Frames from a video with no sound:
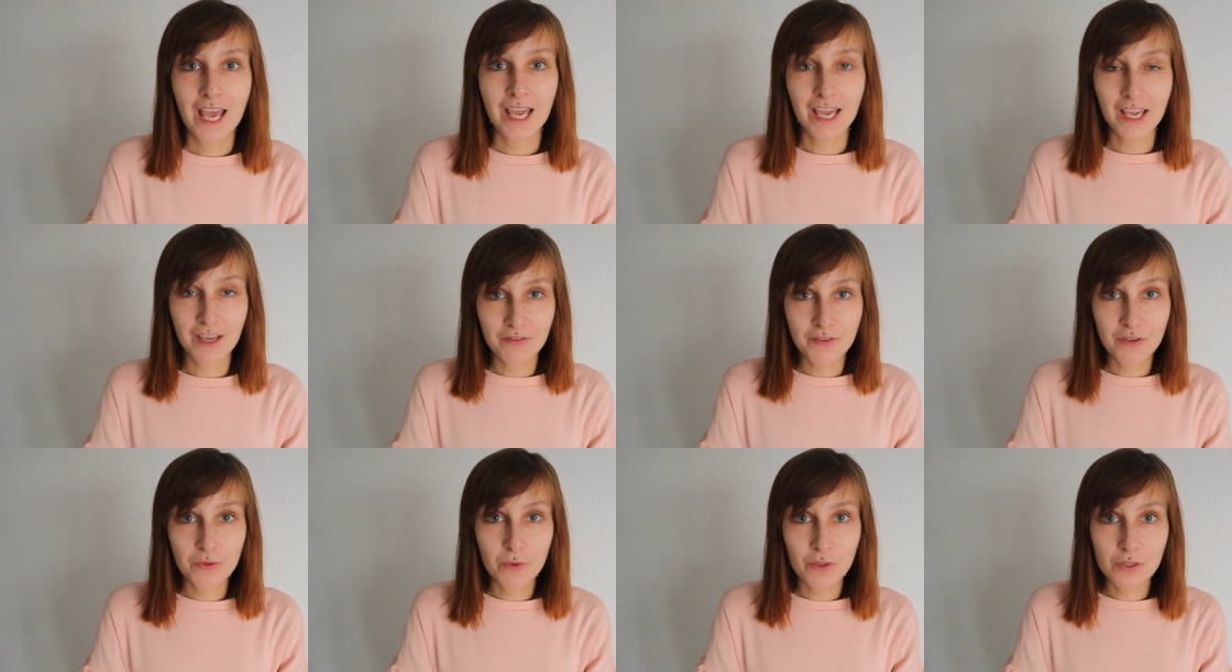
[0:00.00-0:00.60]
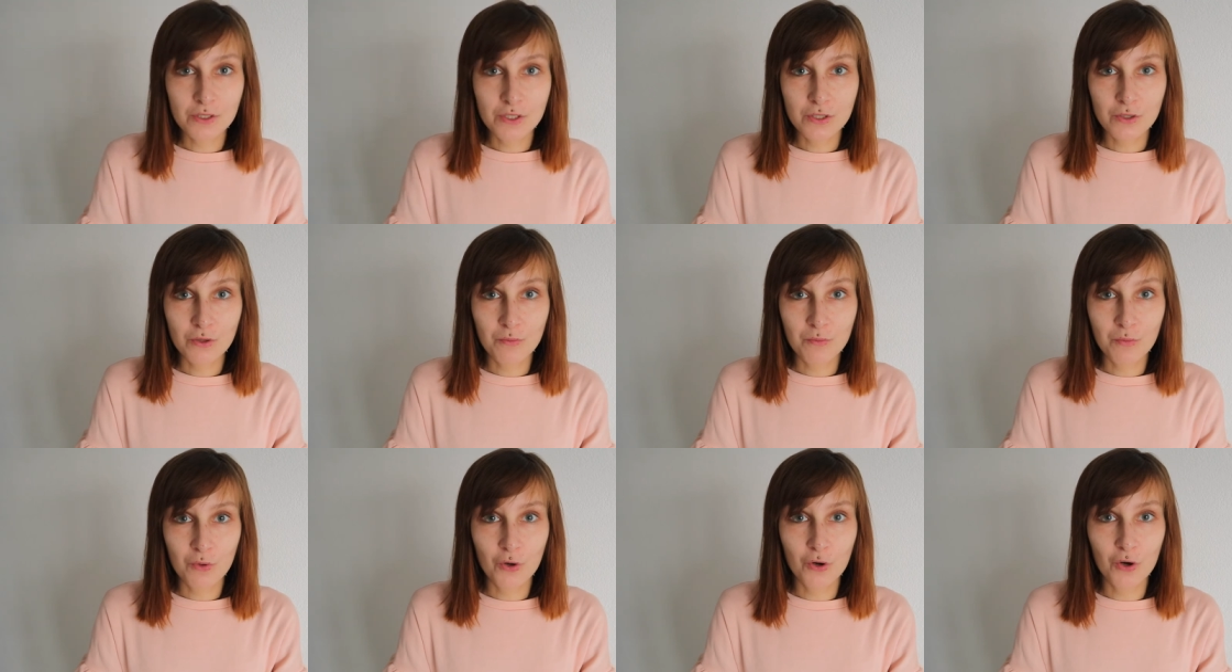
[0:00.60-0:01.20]
if you want to know
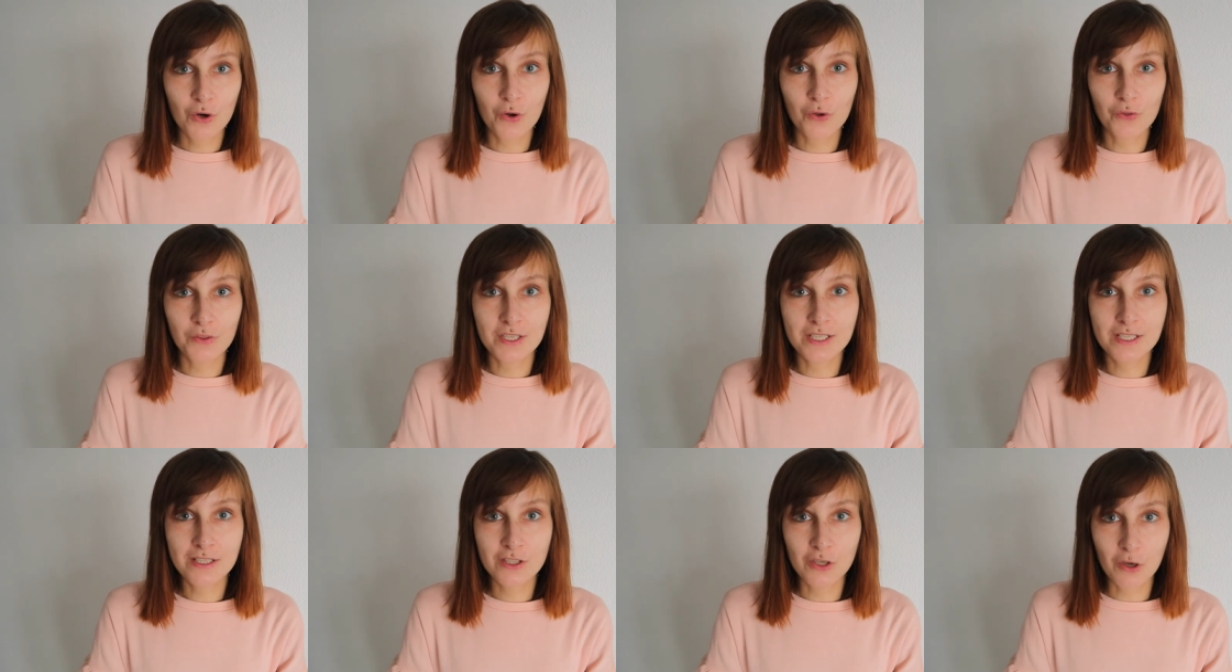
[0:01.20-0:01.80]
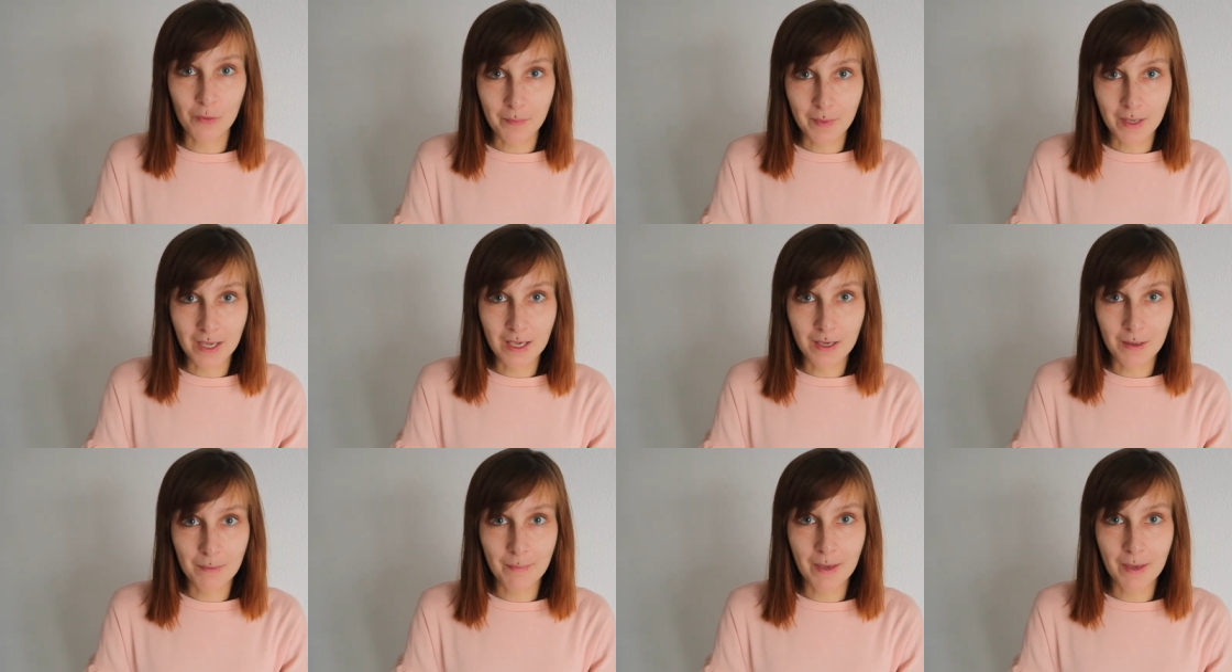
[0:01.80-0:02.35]
more on this topic,